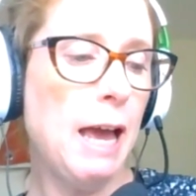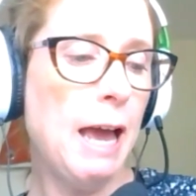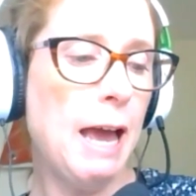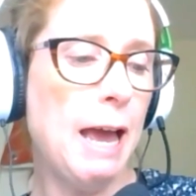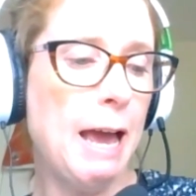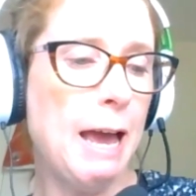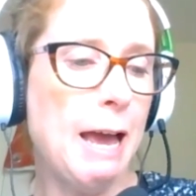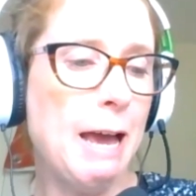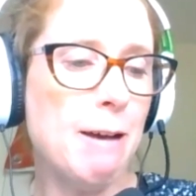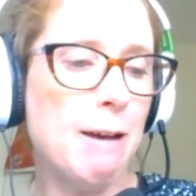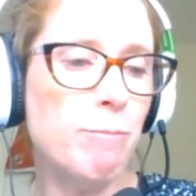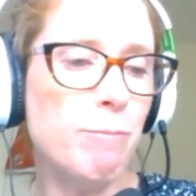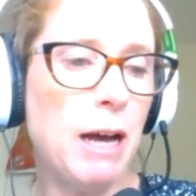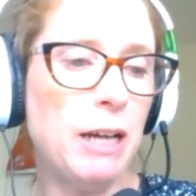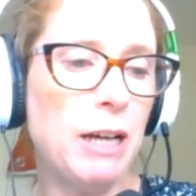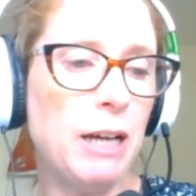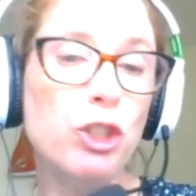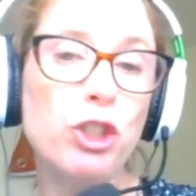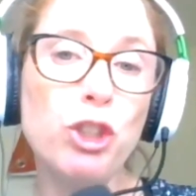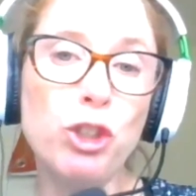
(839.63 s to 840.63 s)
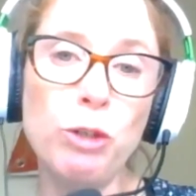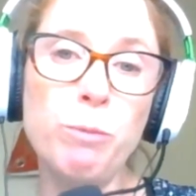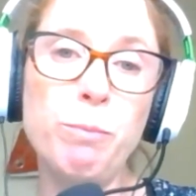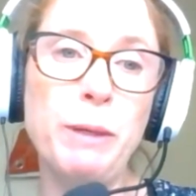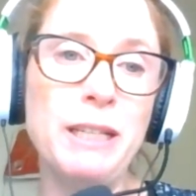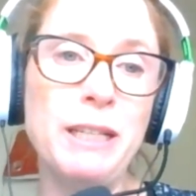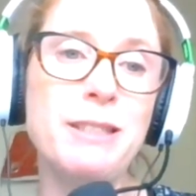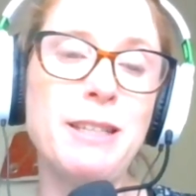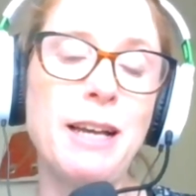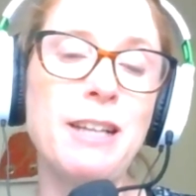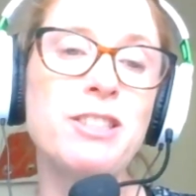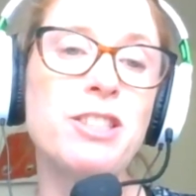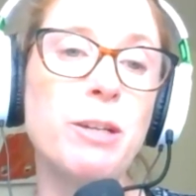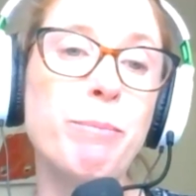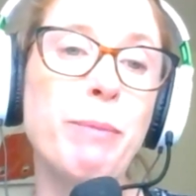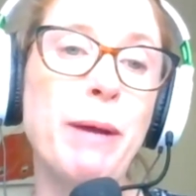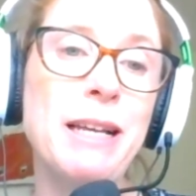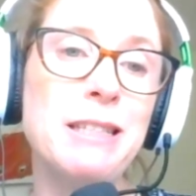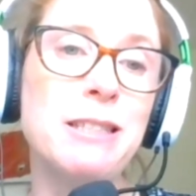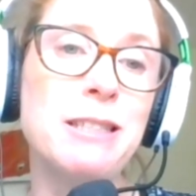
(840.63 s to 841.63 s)
and should be assessed
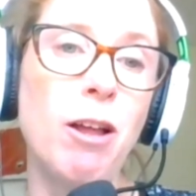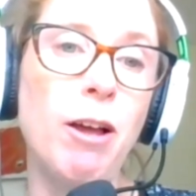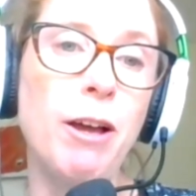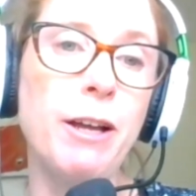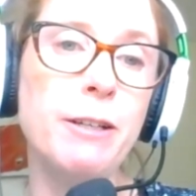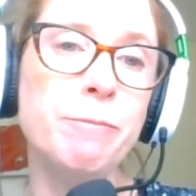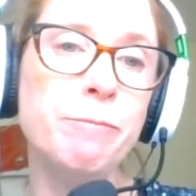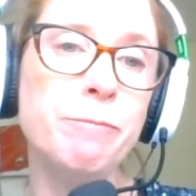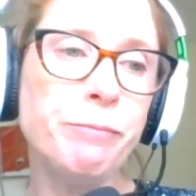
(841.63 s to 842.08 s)
at baseline